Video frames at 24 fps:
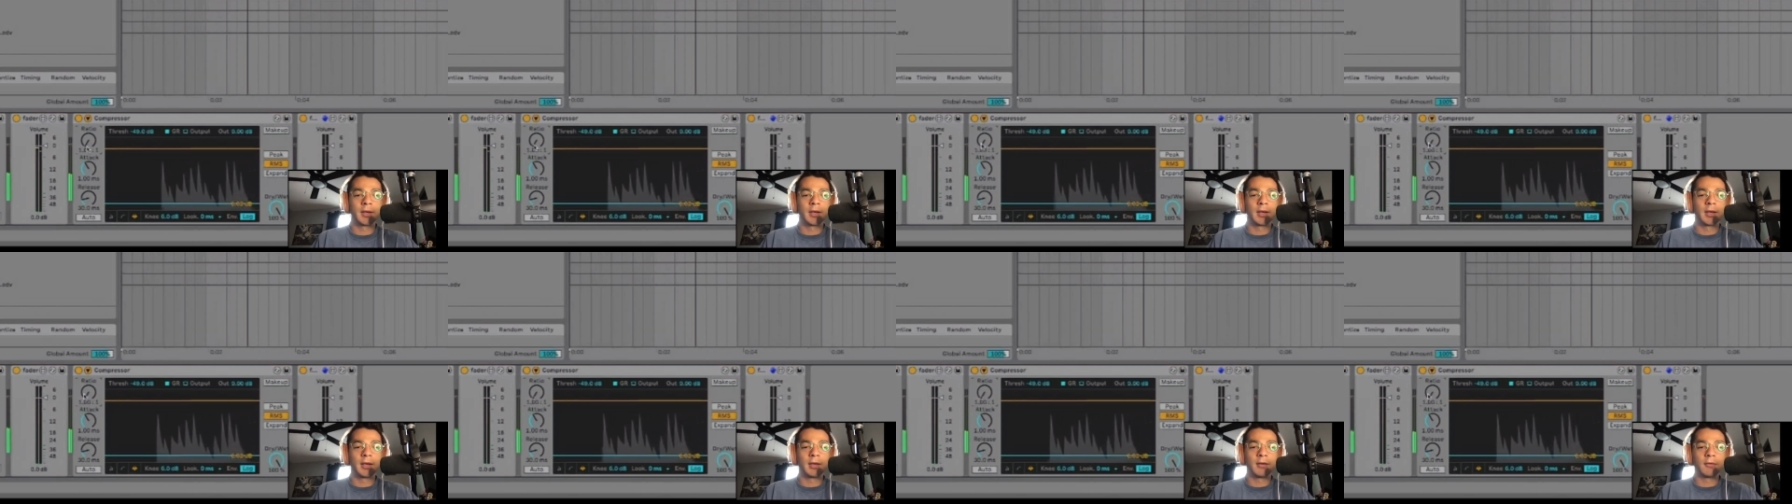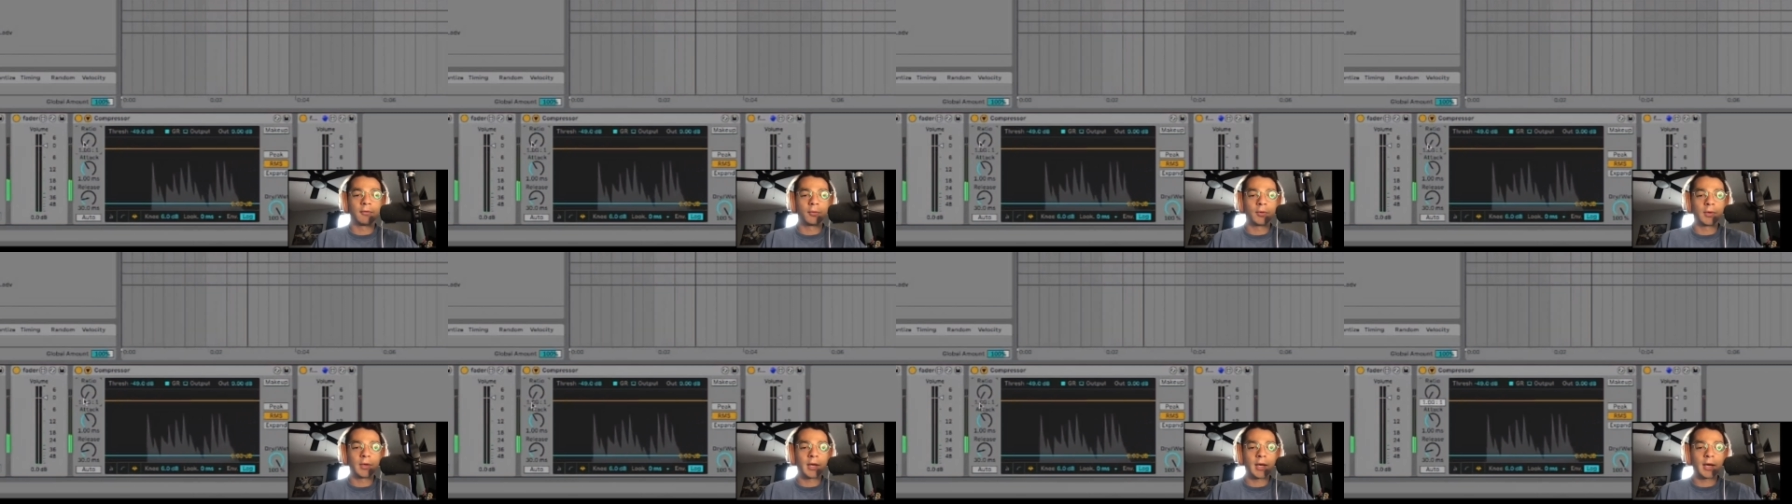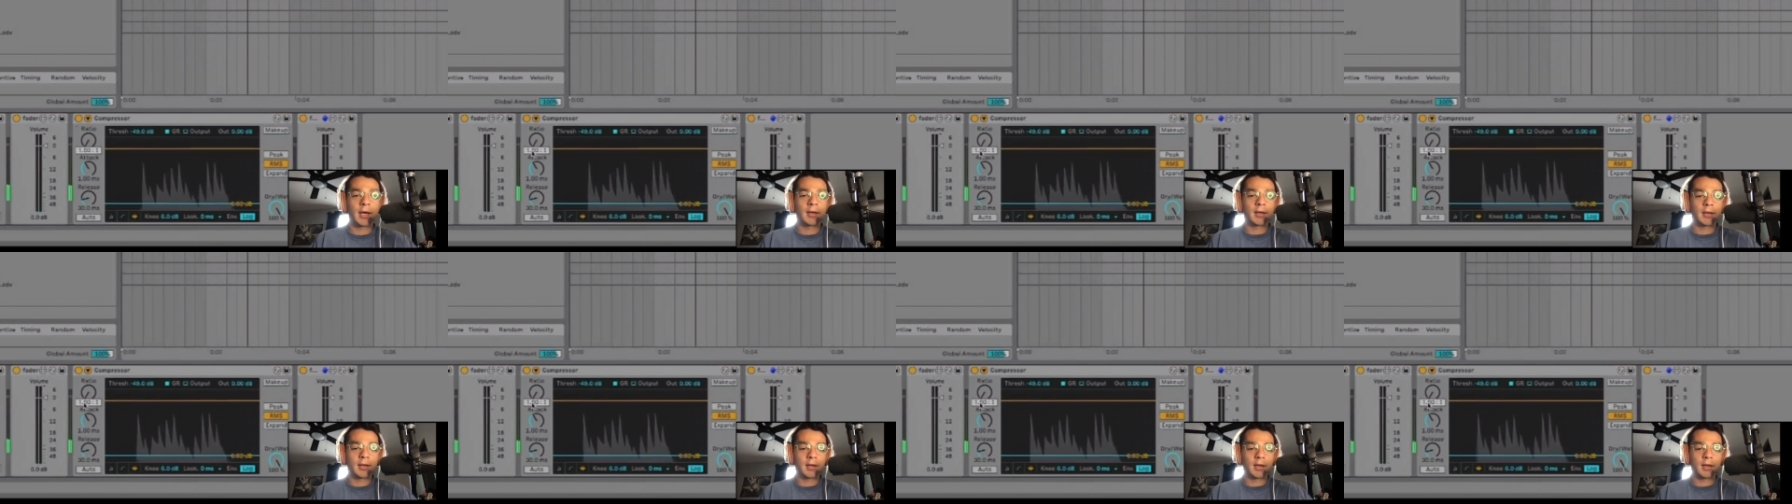If we
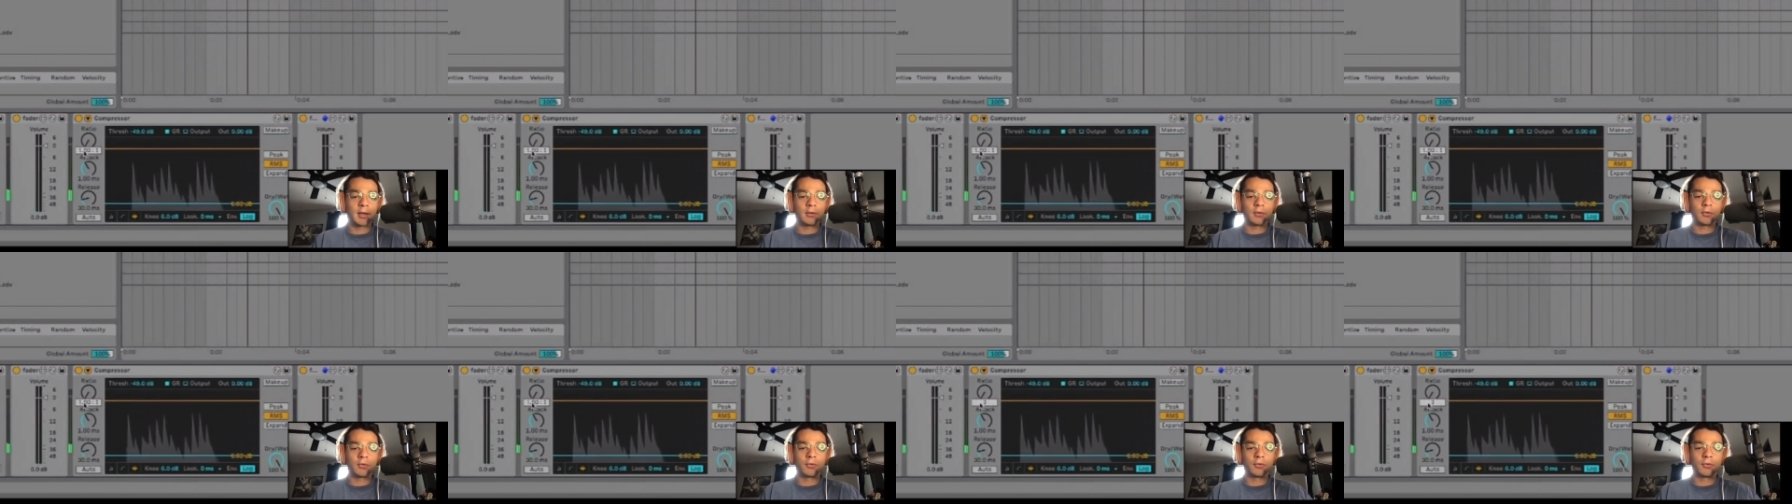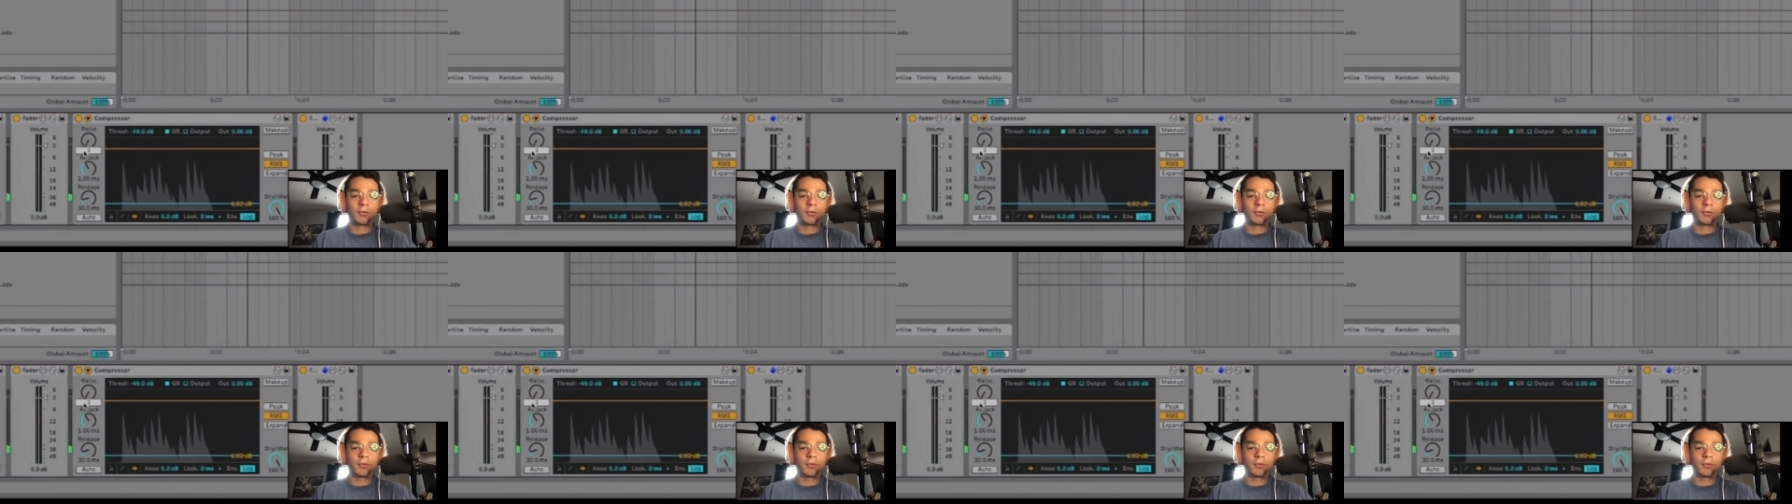had it at